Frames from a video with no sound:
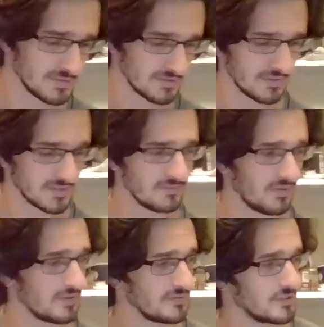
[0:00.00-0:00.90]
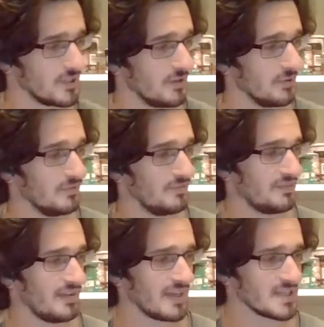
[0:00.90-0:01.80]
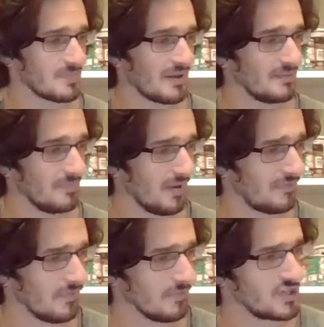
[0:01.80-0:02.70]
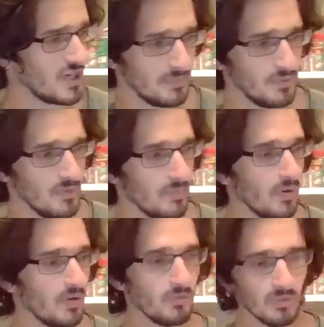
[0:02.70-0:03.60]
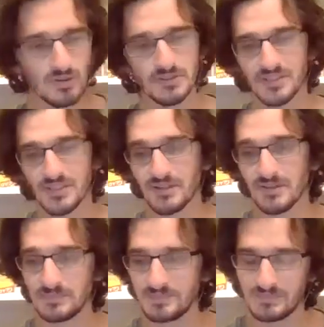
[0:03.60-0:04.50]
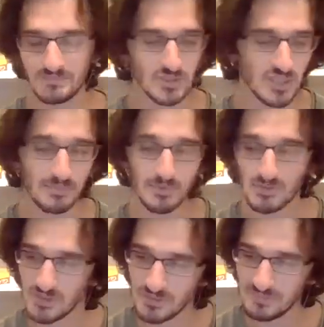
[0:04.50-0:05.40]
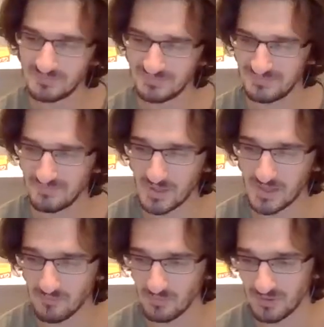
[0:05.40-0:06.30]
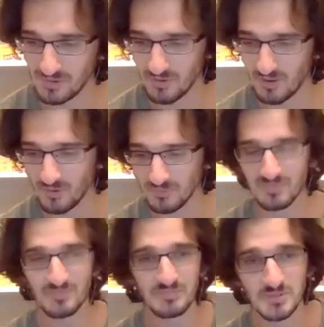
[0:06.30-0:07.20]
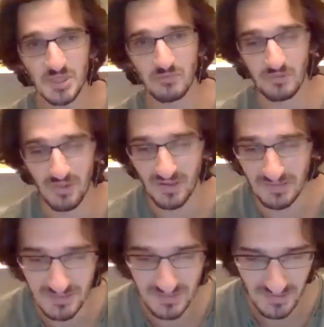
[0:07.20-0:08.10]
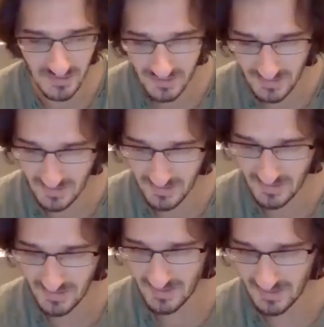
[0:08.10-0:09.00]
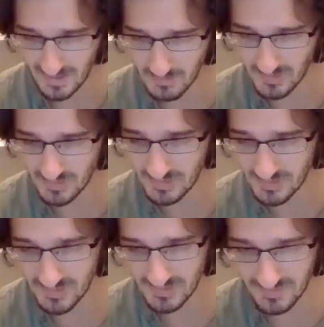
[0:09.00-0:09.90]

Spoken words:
that's fine. So I guess my favorite chapter in the book was chapter 2, Make Everything Your Own, Self-Reliance. I mean, the